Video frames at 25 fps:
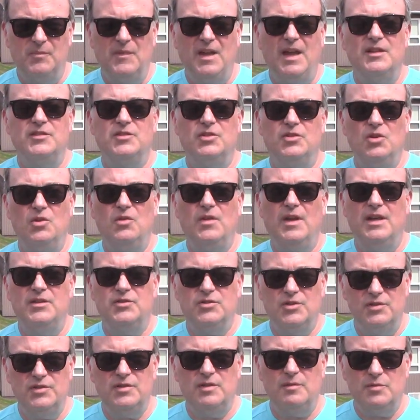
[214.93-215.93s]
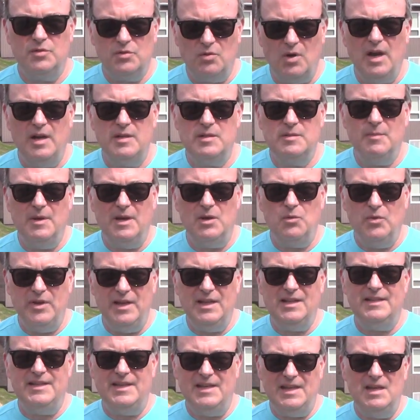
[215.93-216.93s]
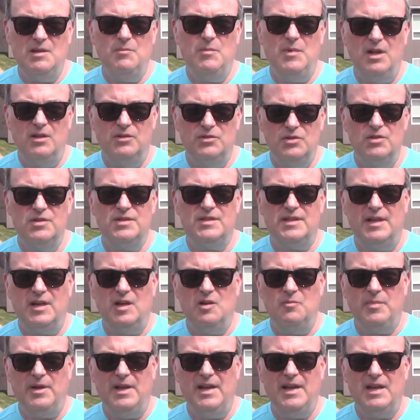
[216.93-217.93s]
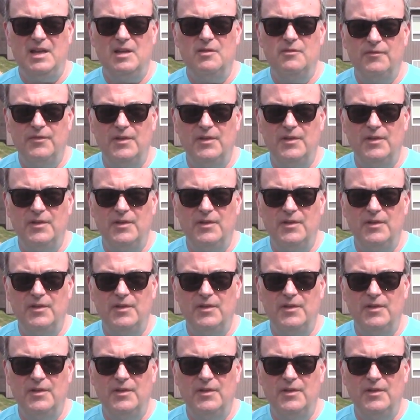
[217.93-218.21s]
And to do that, just subscribe to my weekly email newsletter by